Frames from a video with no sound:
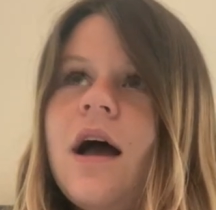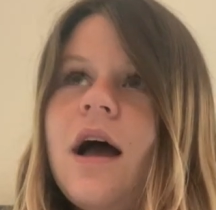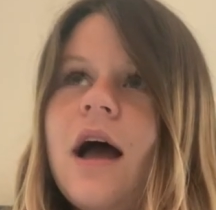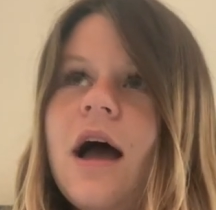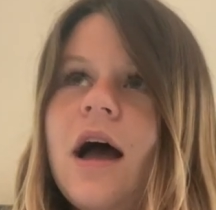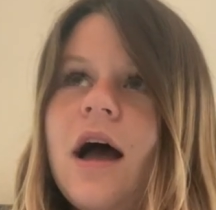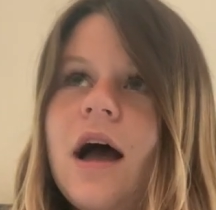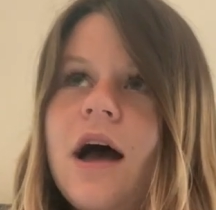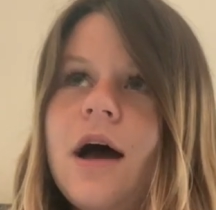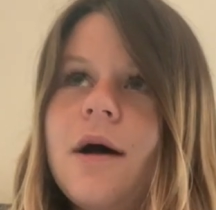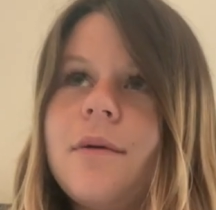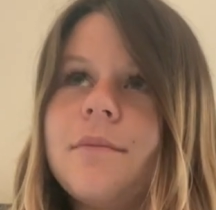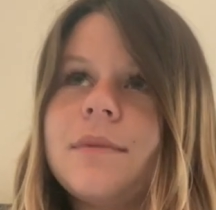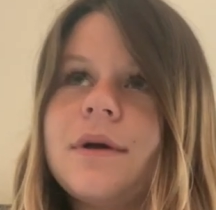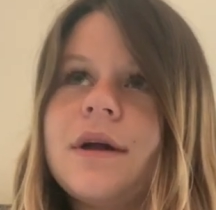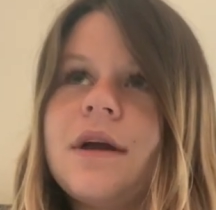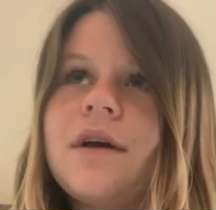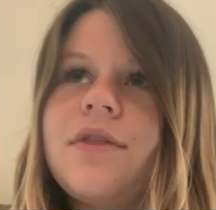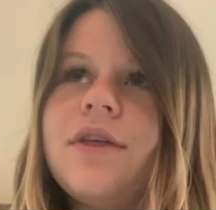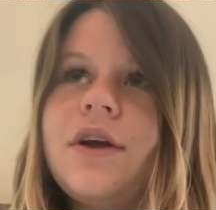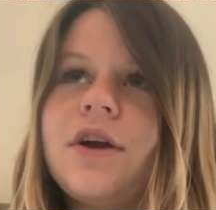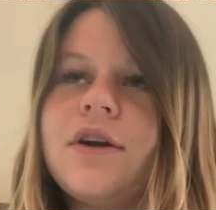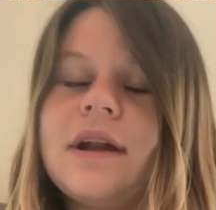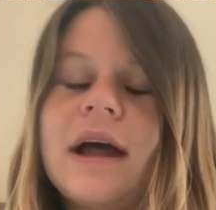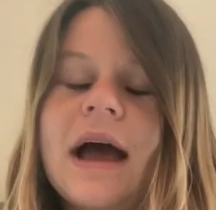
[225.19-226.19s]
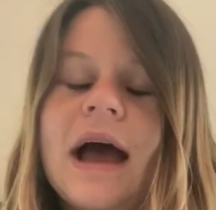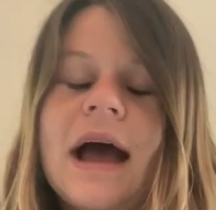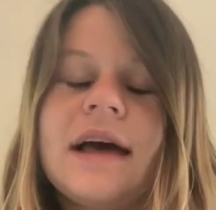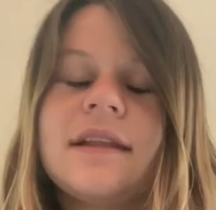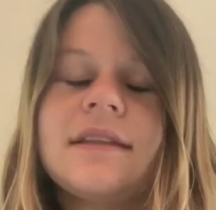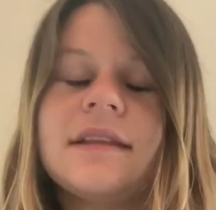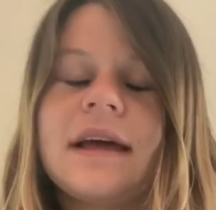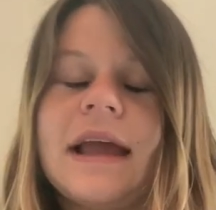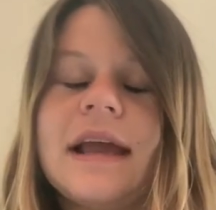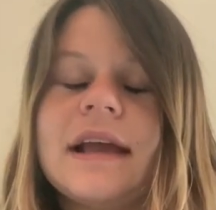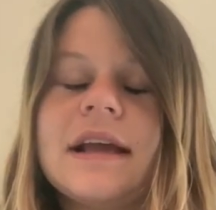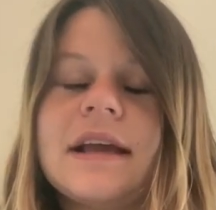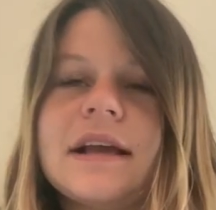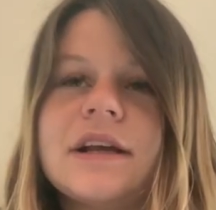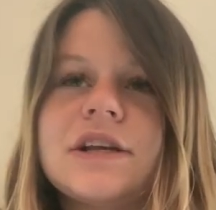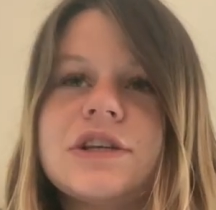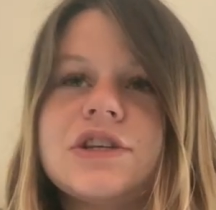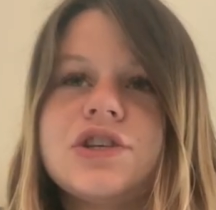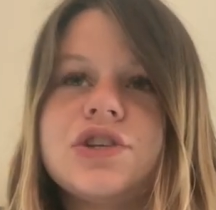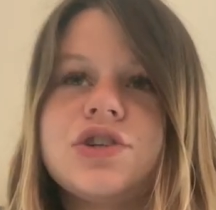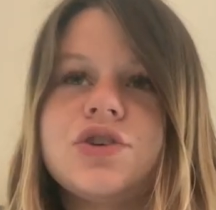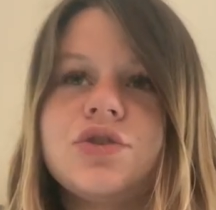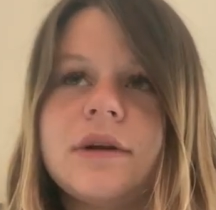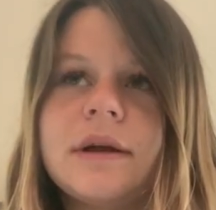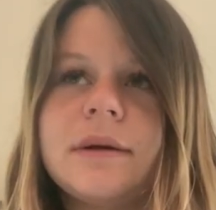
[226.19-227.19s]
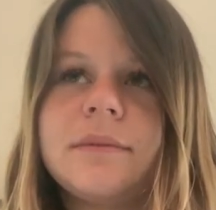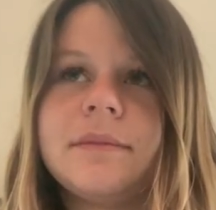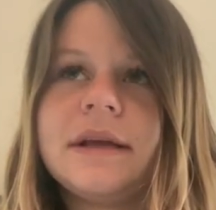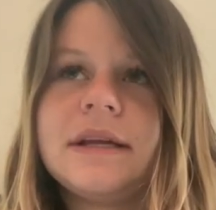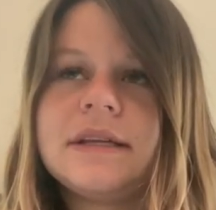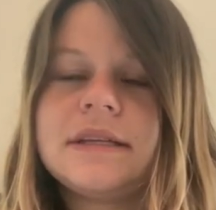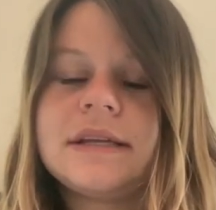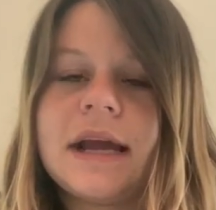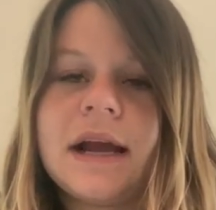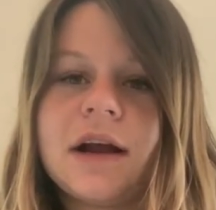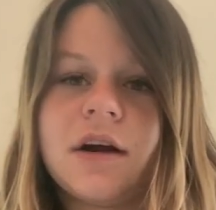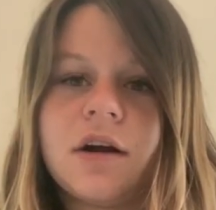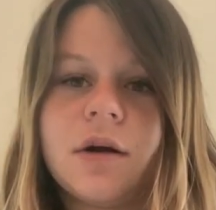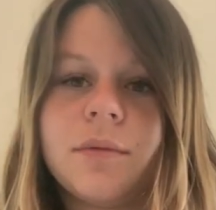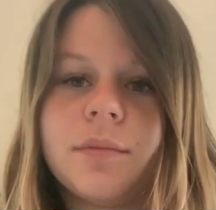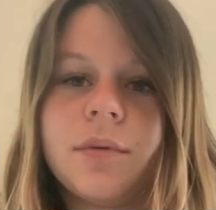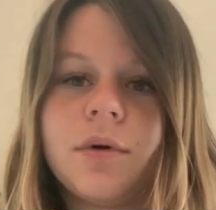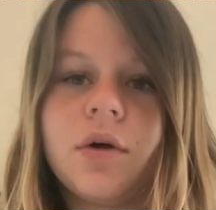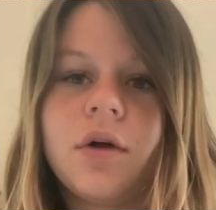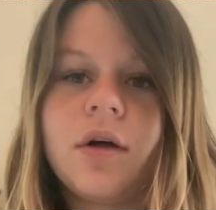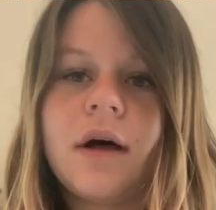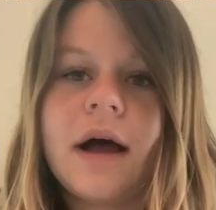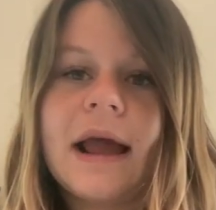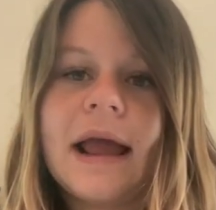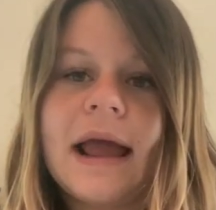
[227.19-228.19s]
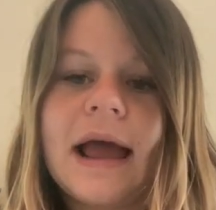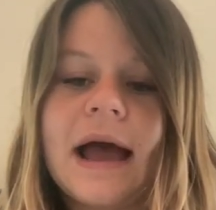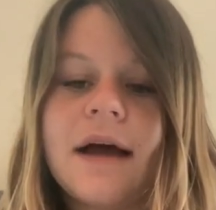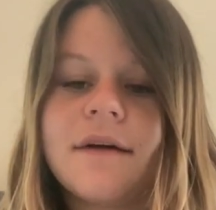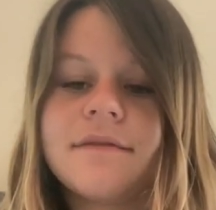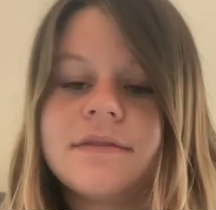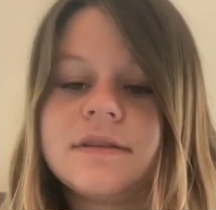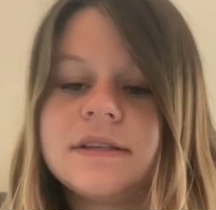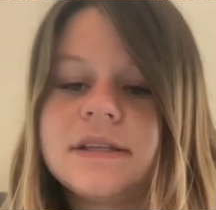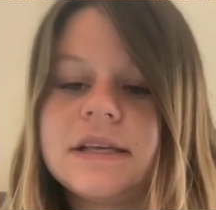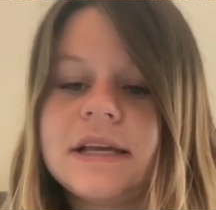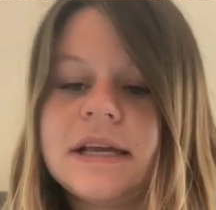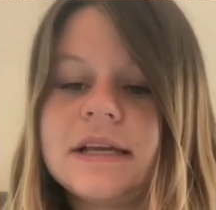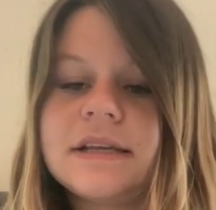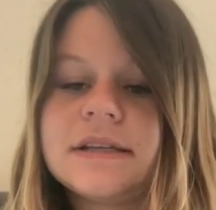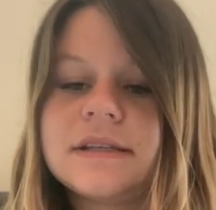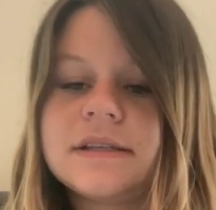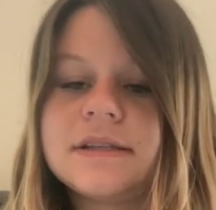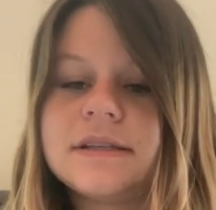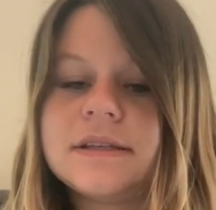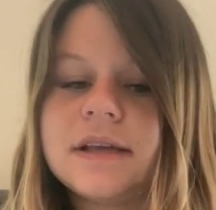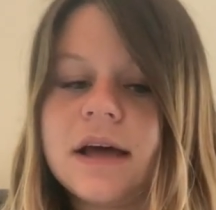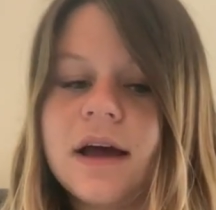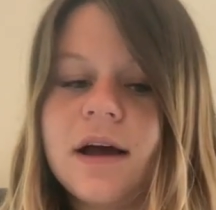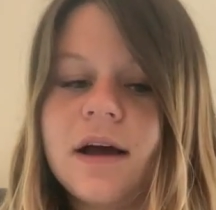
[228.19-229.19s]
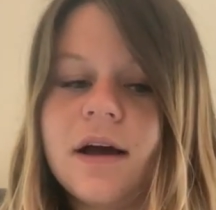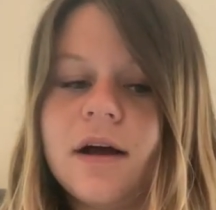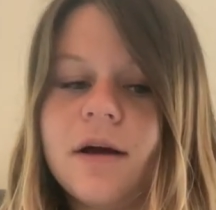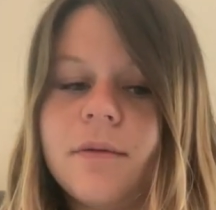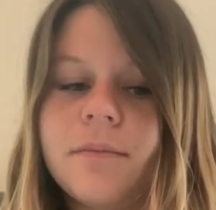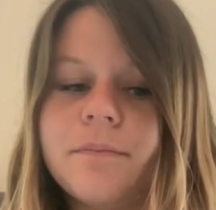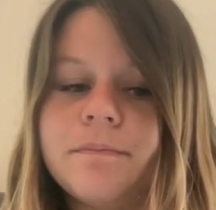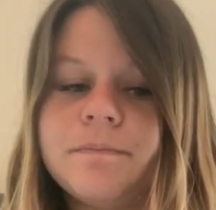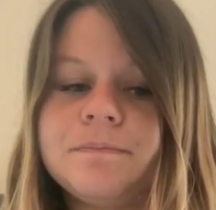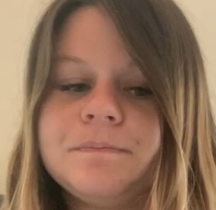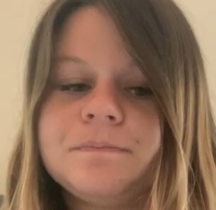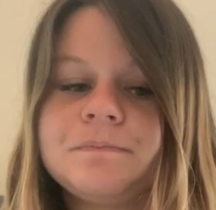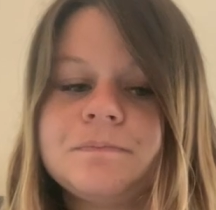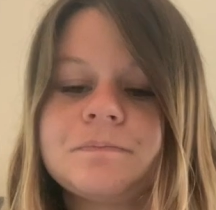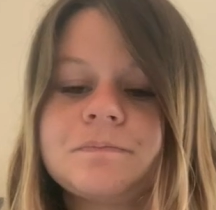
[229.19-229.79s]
They're not like extremely terrible. I have seen some